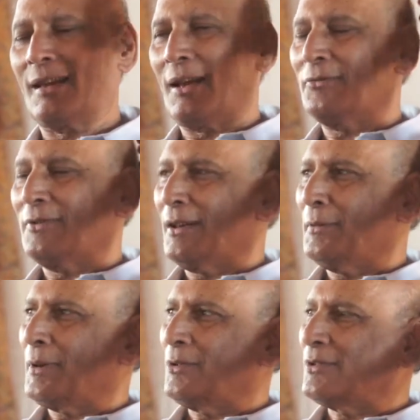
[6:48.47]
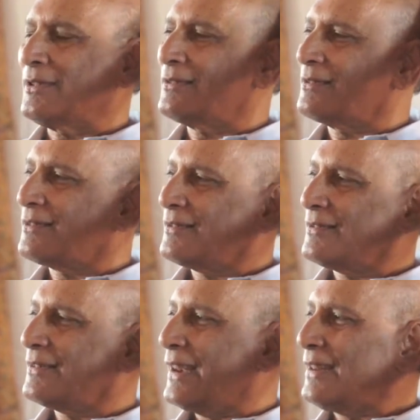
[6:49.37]
After about
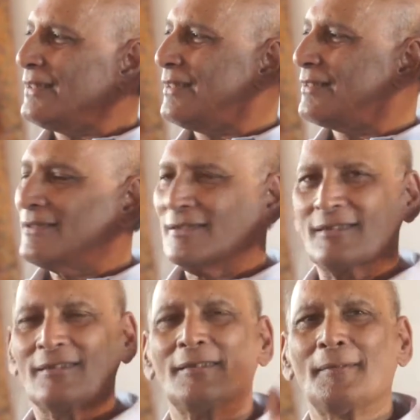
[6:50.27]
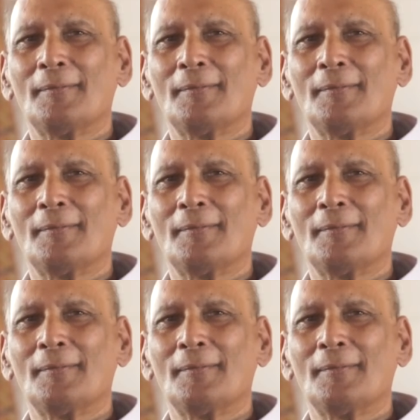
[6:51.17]
8 years,